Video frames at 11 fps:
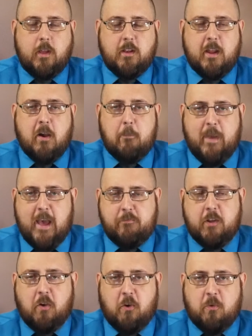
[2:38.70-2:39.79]
Now,
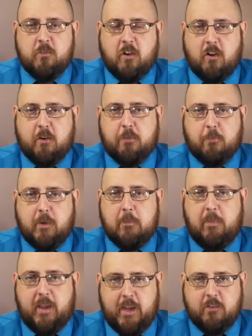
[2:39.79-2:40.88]
Mafic owns all three
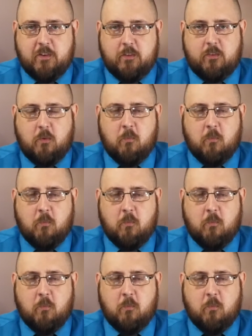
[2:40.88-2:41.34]
pages.